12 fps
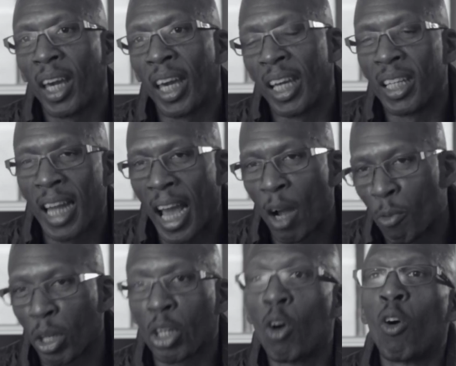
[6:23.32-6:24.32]
and now
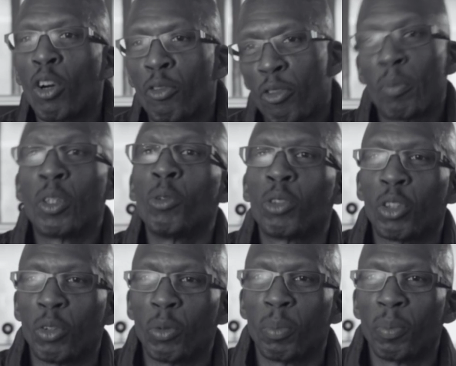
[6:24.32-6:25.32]
record from
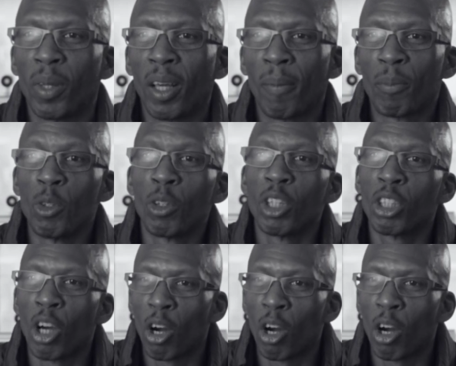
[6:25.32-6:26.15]
YouTube. You can